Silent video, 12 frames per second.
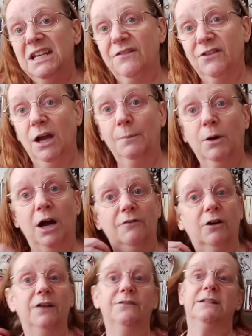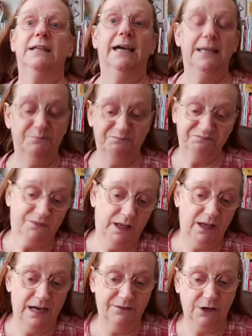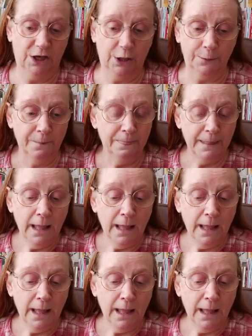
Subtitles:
it. You never know, it might arrive today. You never know.